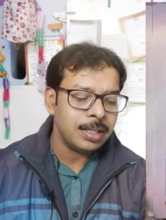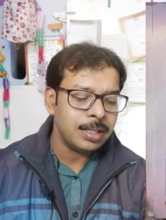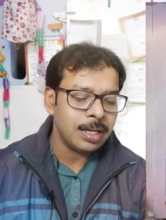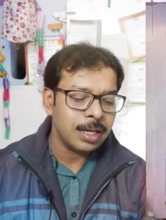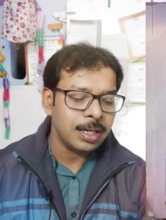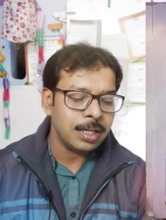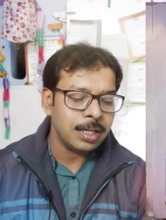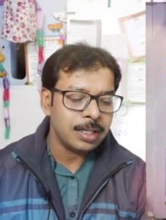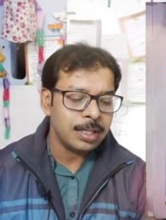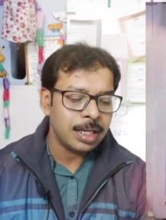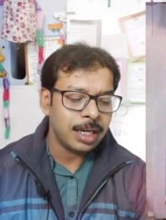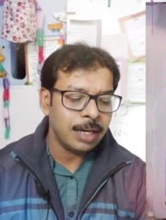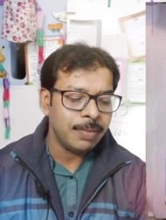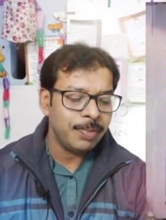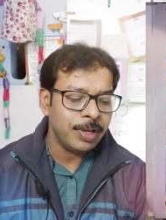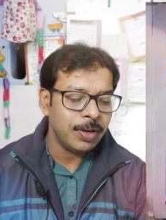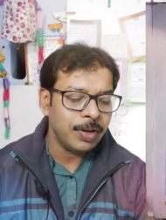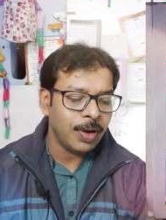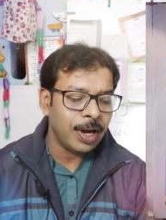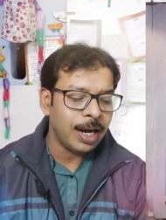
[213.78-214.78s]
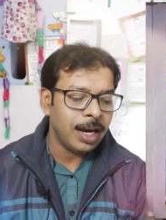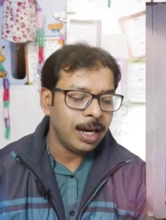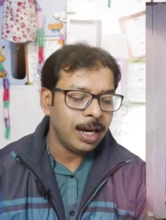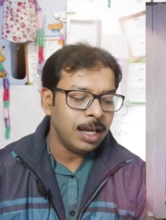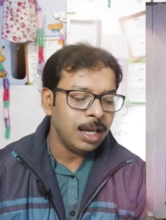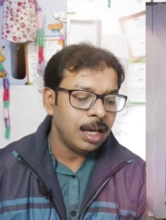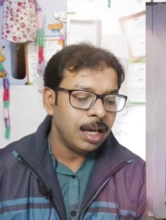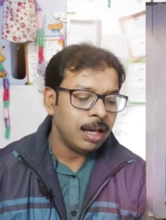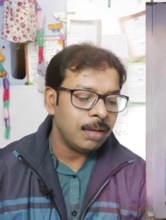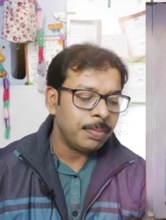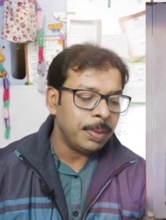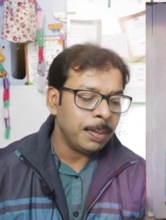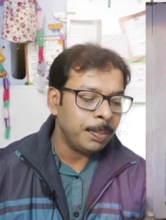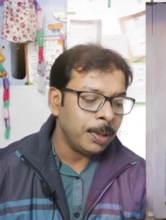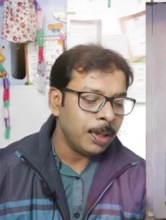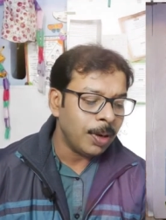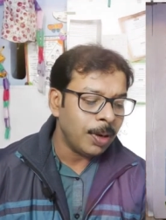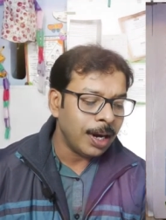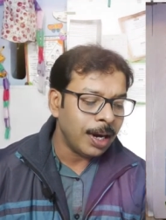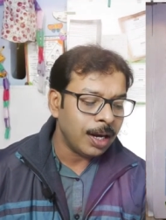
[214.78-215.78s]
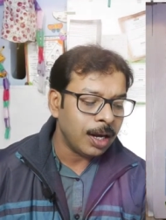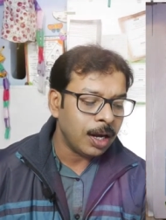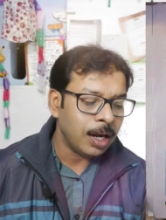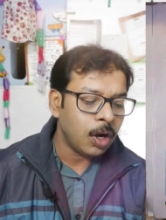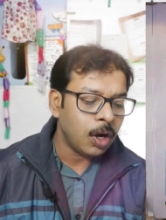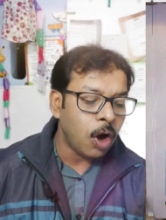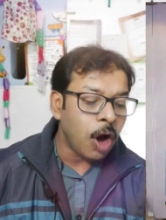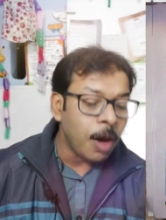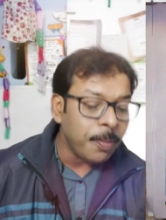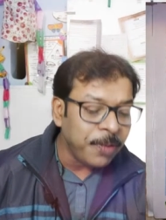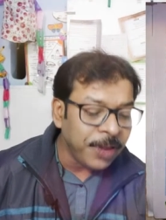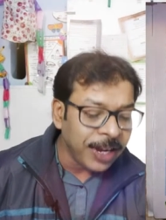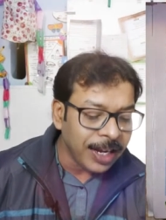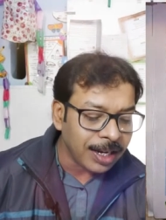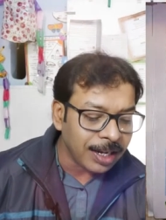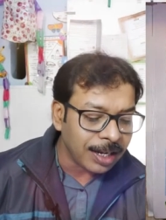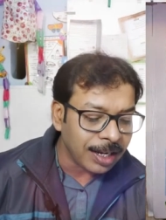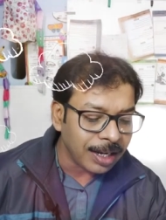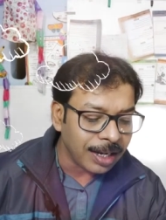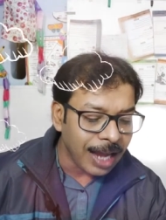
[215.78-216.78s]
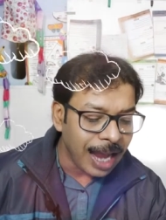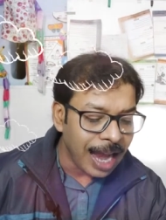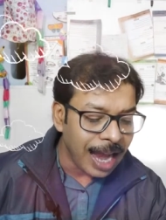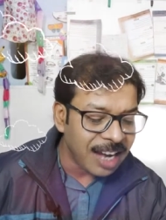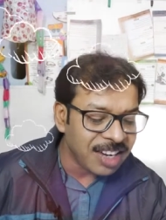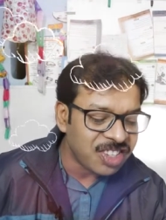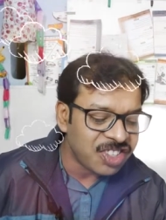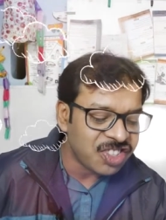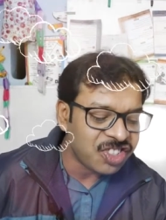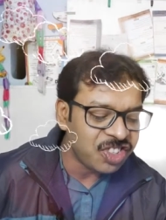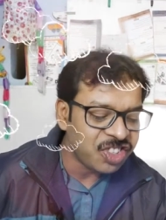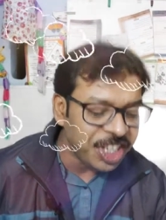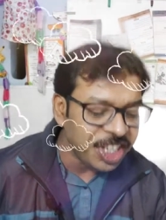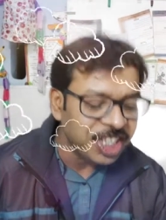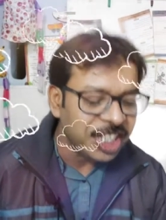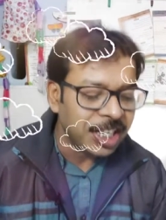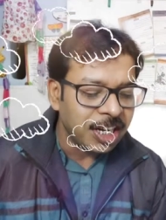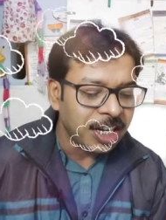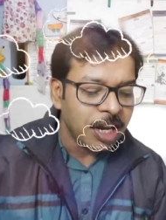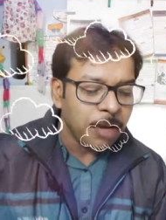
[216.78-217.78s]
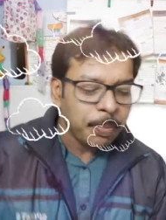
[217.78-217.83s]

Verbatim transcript: dust everywhere. People were coughing and sneezing.